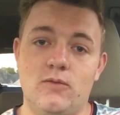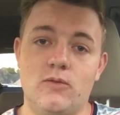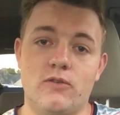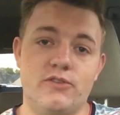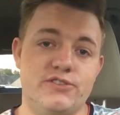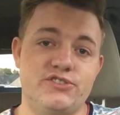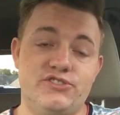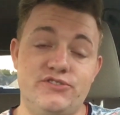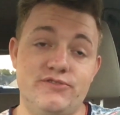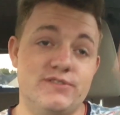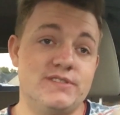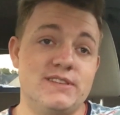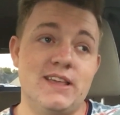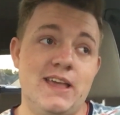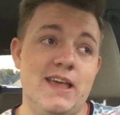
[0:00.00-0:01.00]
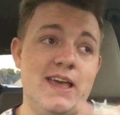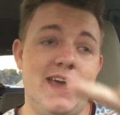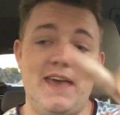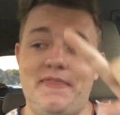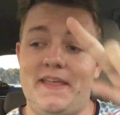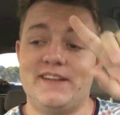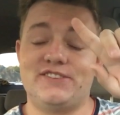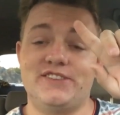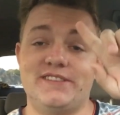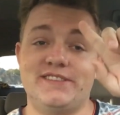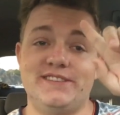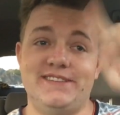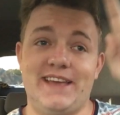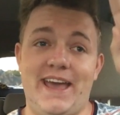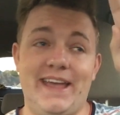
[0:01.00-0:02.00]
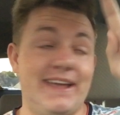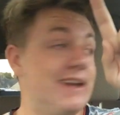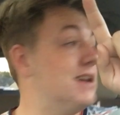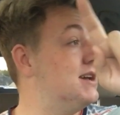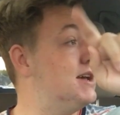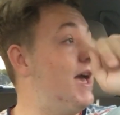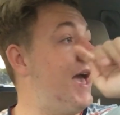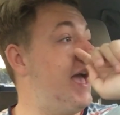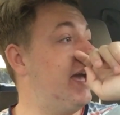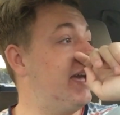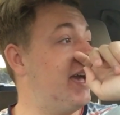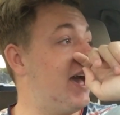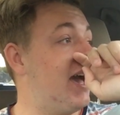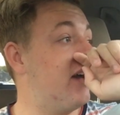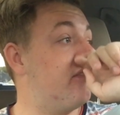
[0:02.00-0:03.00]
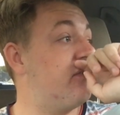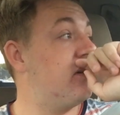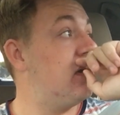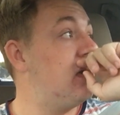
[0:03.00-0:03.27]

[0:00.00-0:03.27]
orange juice, and that shit's dank. AF.